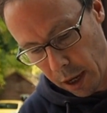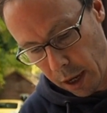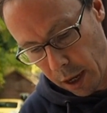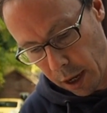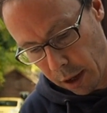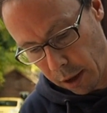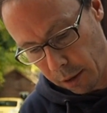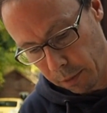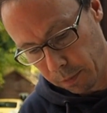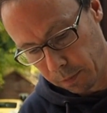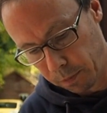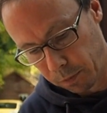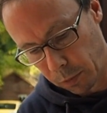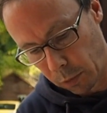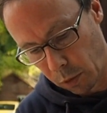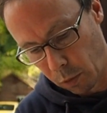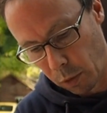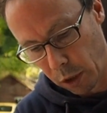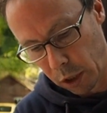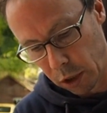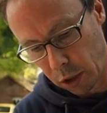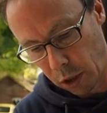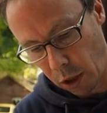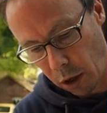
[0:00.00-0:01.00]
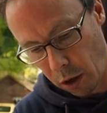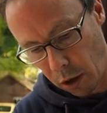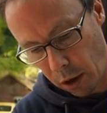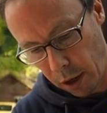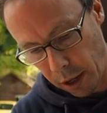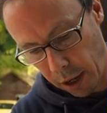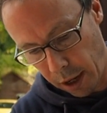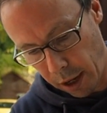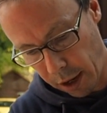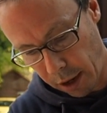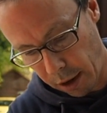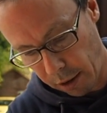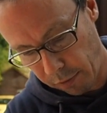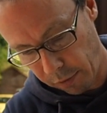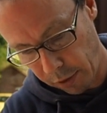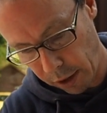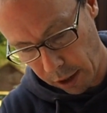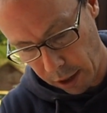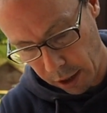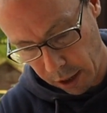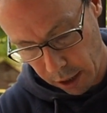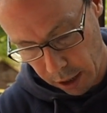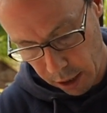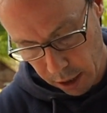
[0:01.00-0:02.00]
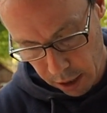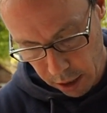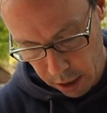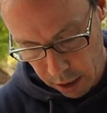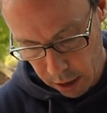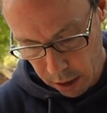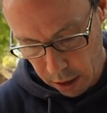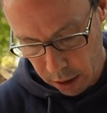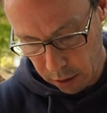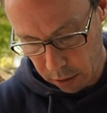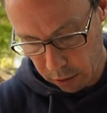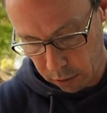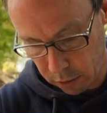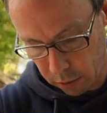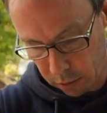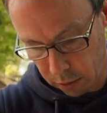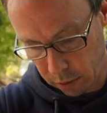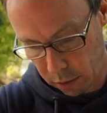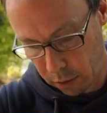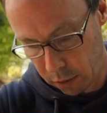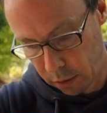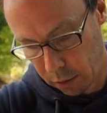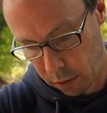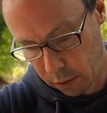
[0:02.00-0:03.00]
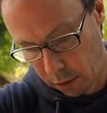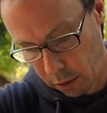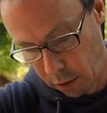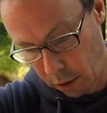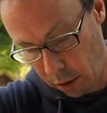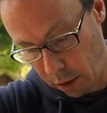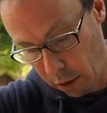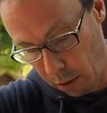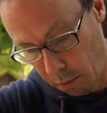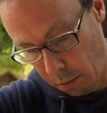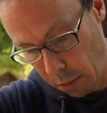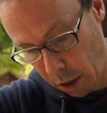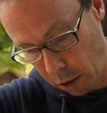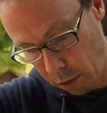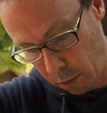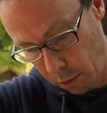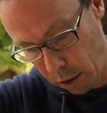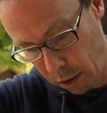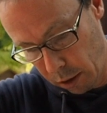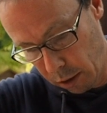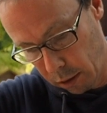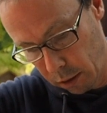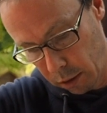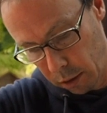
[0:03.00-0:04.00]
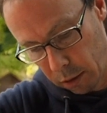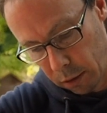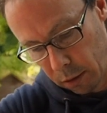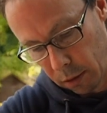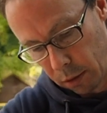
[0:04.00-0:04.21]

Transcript: here, which I have at the moment,